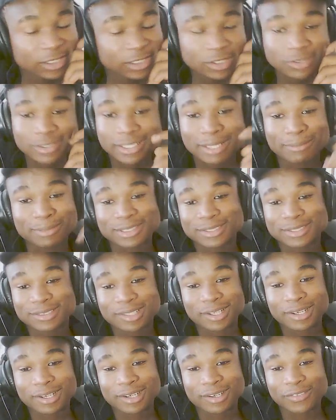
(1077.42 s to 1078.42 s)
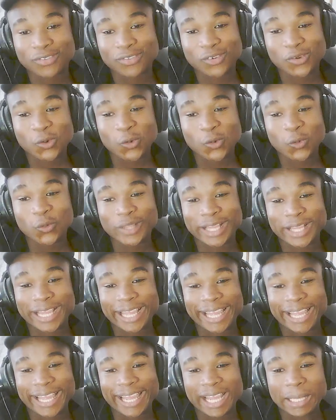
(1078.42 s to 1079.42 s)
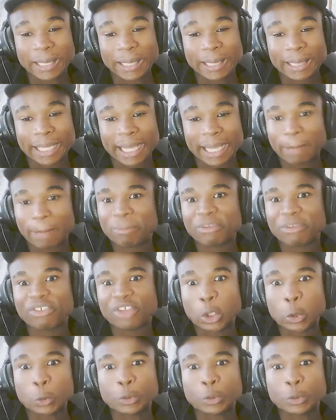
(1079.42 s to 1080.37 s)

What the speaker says: Don't get me started on the whole hell episode.